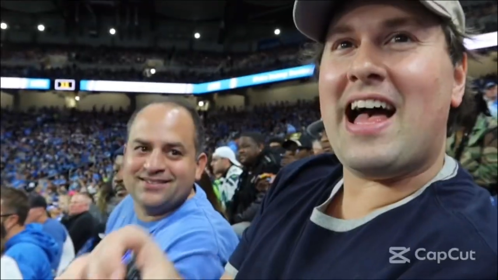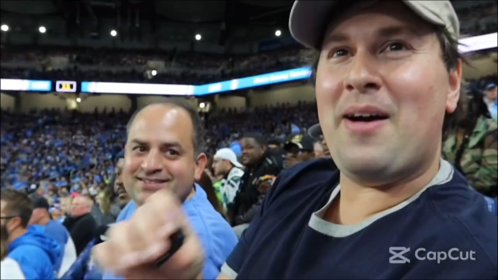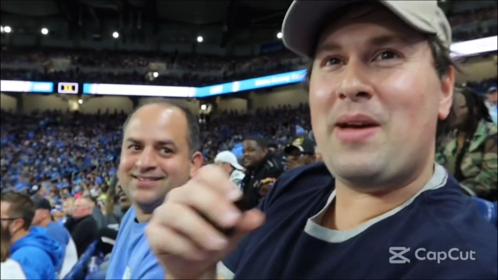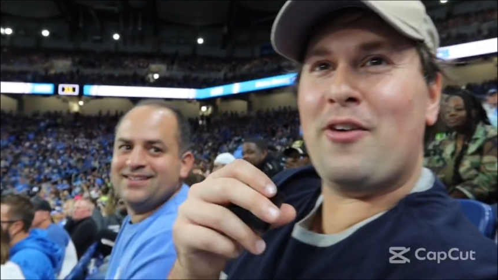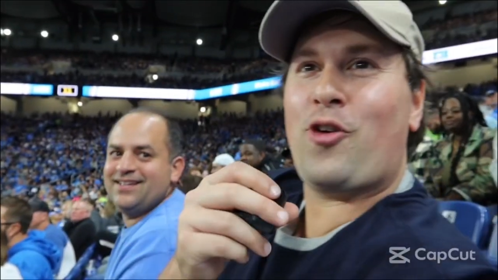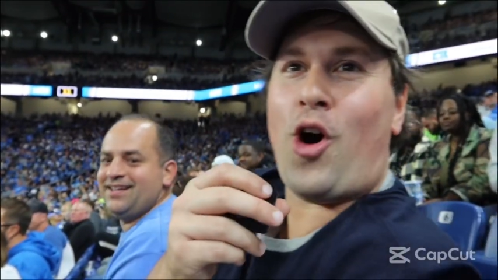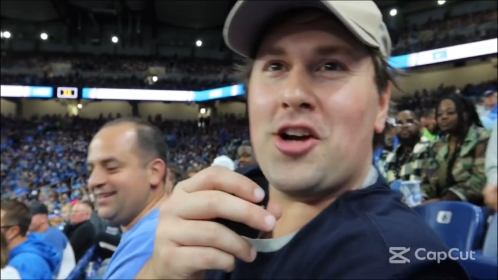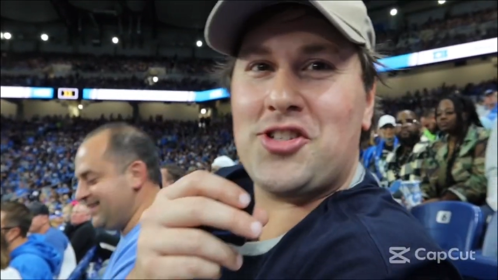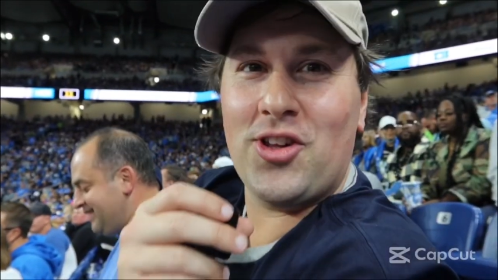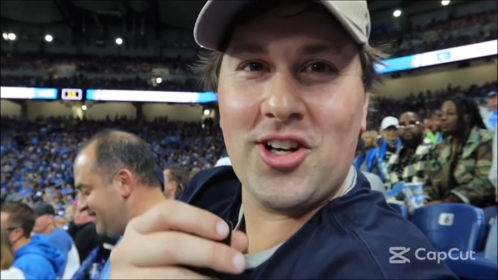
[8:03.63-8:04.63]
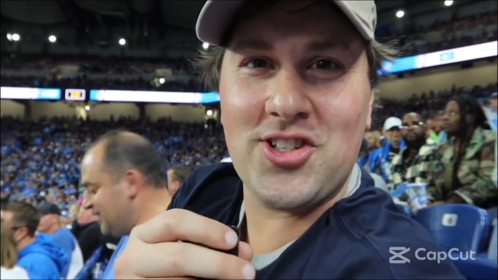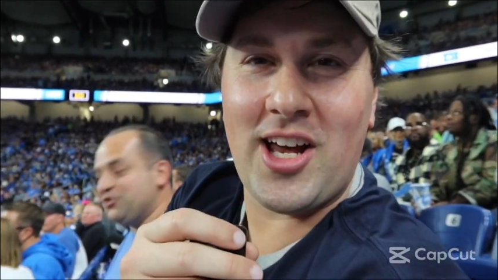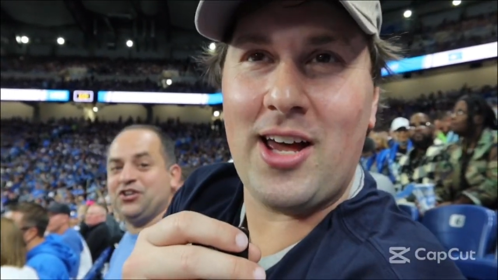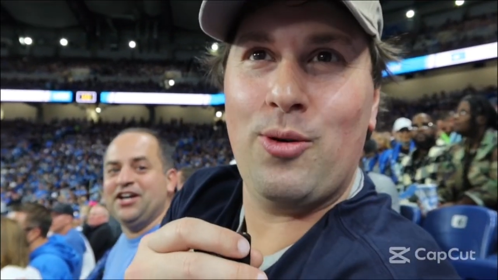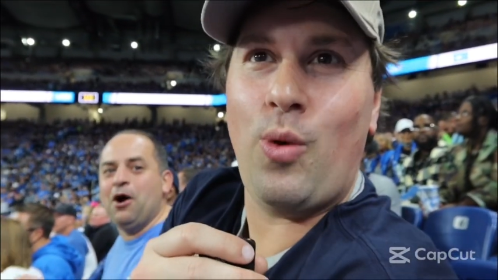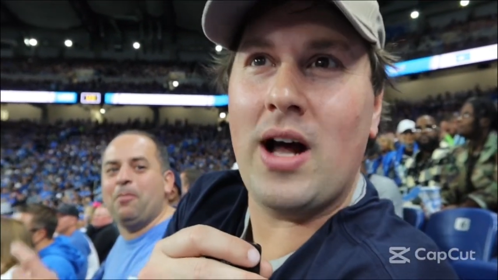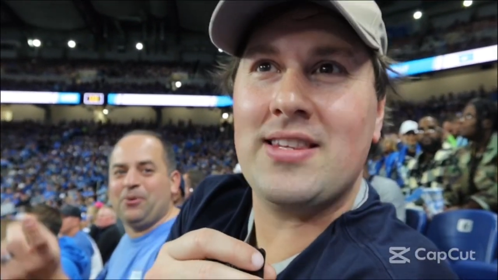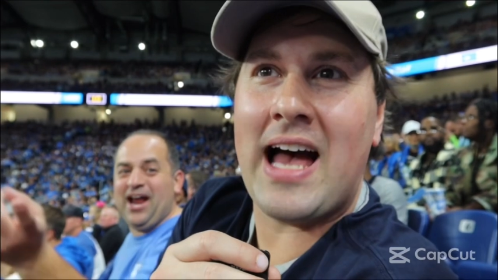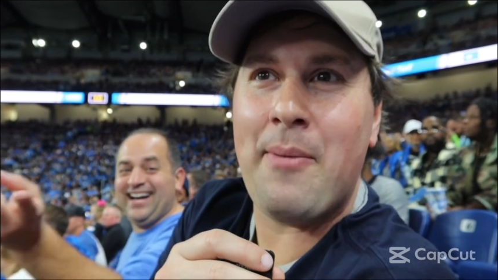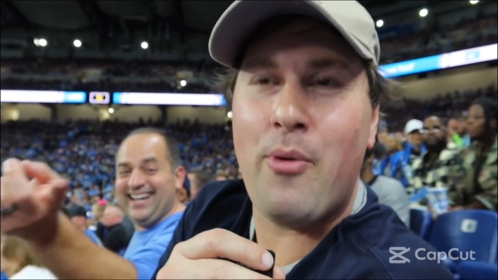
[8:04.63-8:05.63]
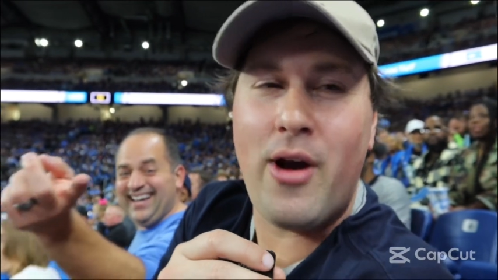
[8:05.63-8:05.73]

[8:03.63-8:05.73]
Speaker 1: I mean, of course, he looks like, Gino, what, Tom